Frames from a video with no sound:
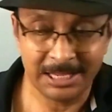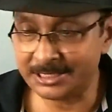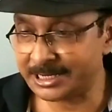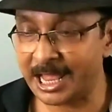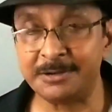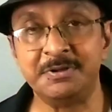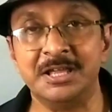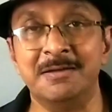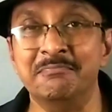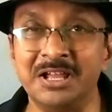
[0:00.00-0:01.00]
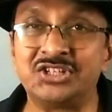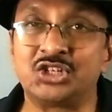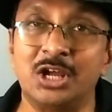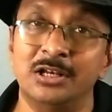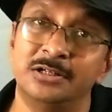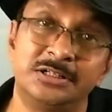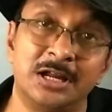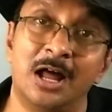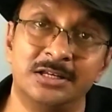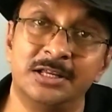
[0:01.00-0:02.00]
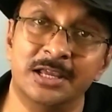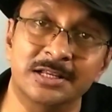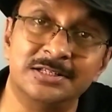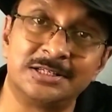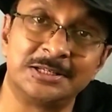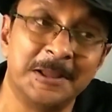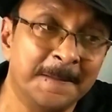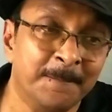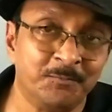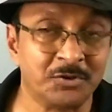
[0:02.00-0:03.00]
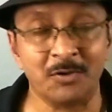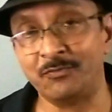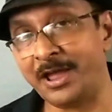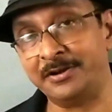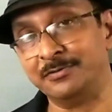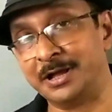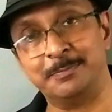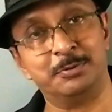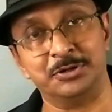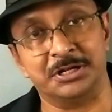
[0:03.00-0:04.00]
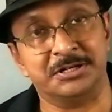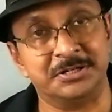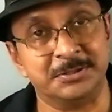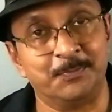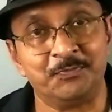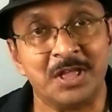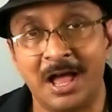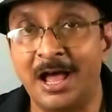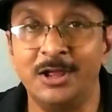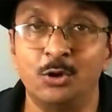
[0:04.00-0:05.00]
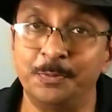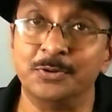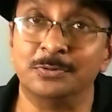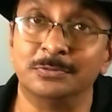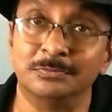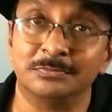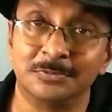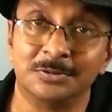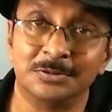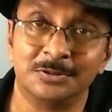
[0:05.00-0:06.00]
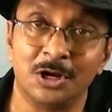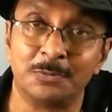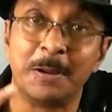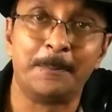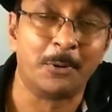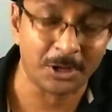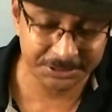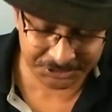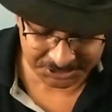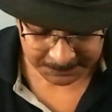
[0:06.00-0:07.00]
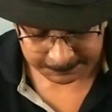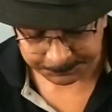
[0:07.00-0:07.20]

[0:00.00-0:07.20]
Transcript: It can be a mixed colored card case where you can put it. I hope you got my point.